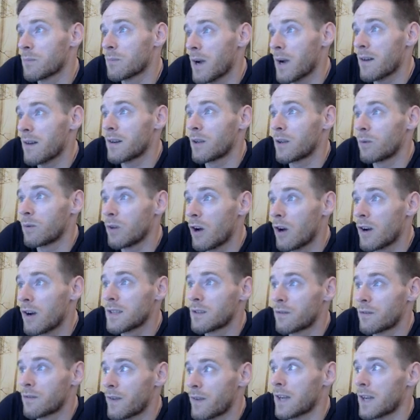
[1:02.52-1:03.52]
parallel
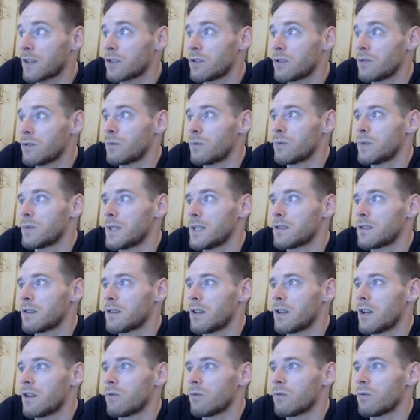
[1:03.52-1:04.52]
lines facts you will need to
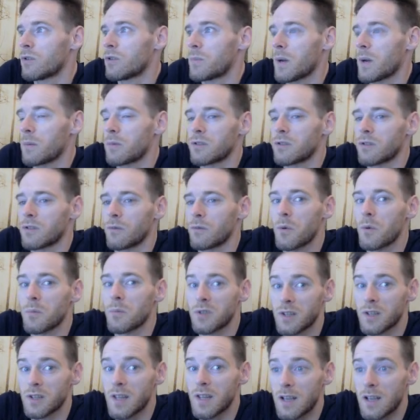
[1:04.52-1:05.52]
learn in order to be able to solve the
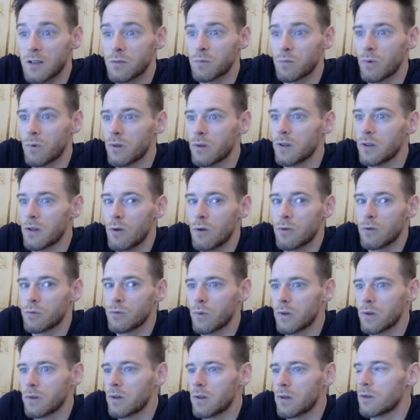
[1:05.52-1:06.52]
problems, and that's what those
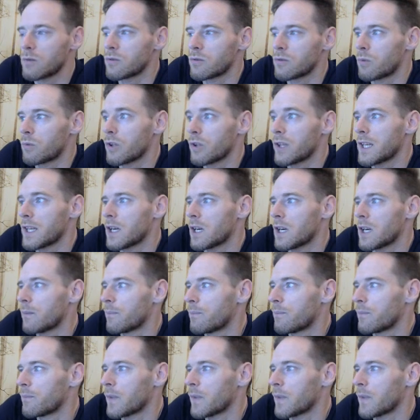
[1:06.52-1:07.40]
are what they are.